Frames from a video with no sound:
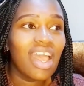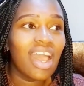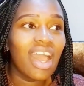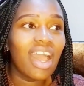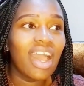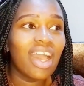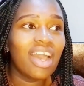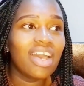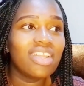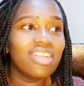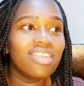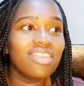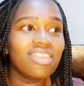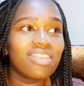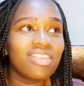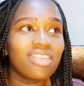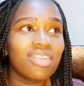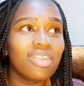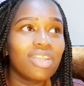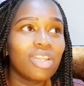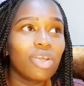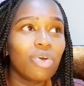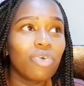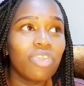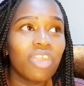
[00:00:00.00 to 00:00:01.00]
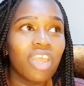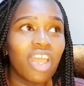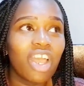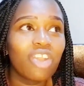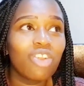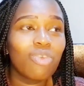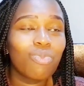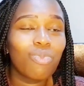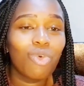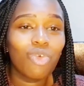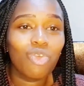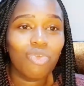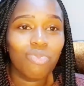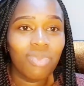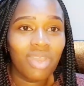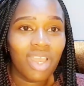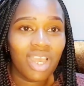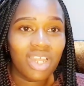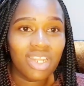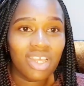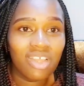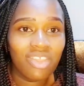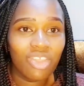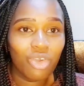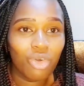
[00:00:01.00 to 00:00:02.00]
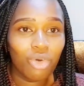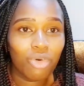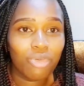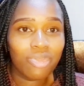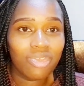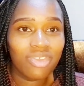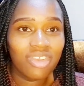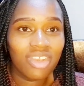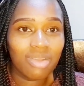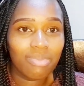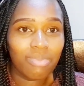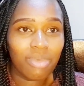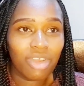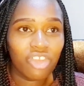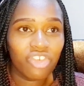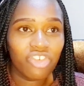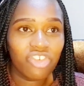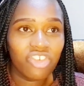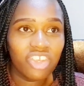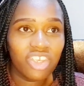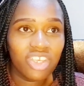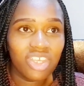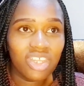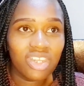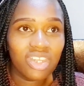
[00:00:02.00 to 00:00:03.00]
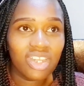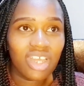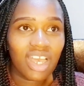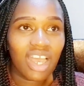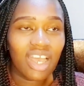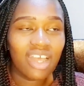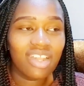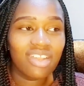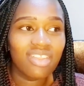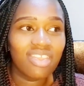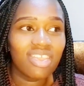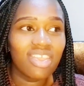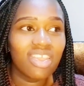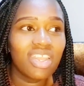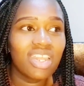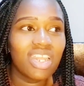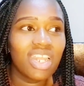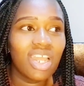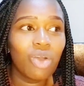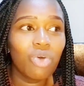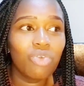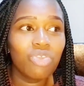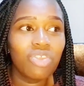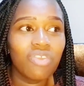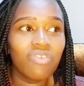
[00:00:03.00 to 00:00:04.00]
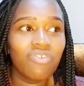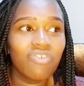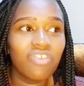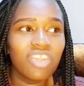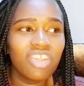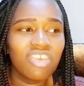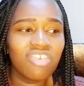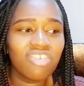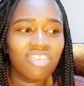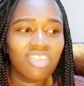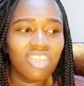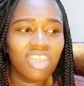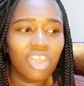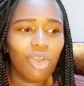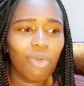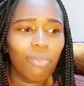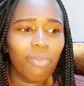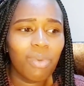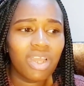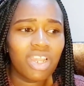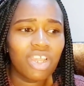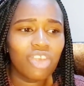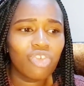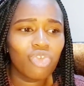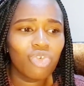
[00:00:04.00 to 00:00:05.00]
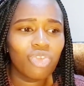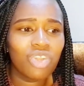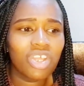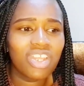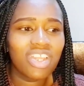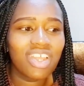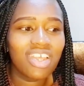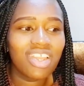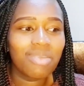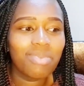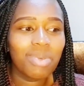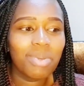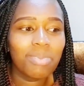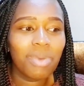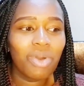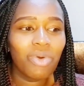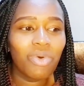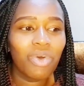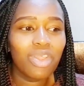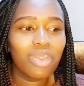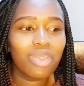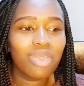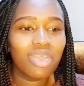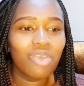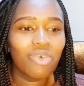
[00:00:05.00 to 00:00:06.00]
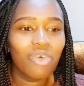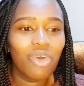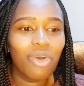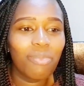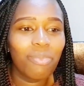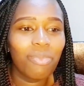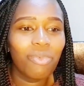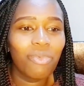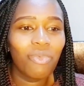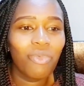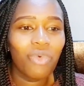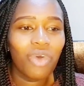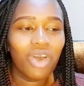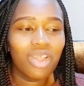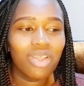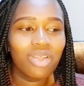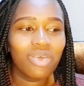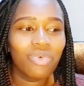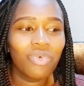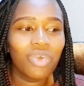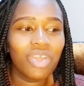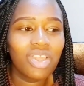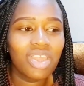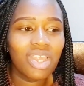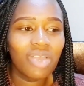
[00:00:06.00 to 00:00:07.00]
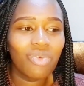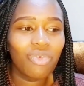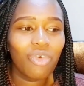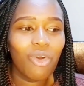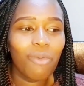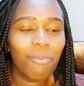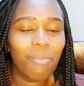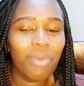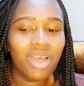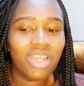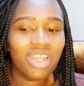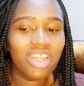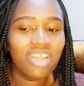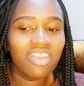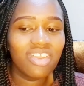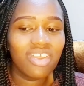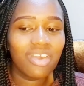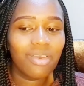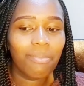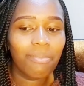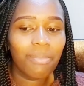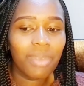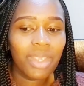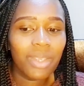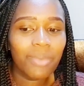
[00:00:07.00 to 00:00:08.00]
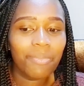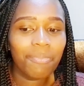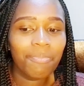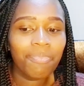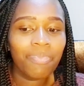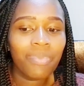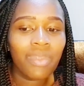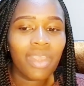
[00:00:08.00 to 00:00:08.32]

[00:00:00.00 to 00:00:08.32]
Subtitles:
And now they had put me under the oxygen machine, and now they finished the operation. And I remember once they were when they were operating me,